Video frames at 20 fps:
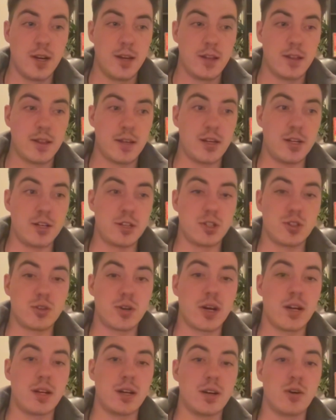They just
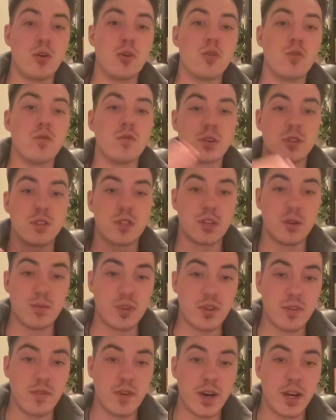try to
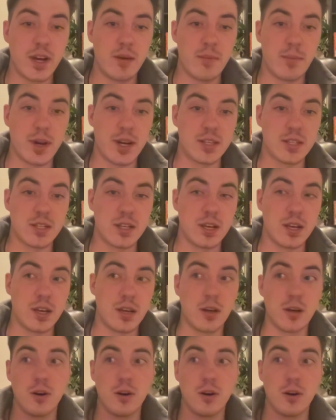oversimplify it by saying,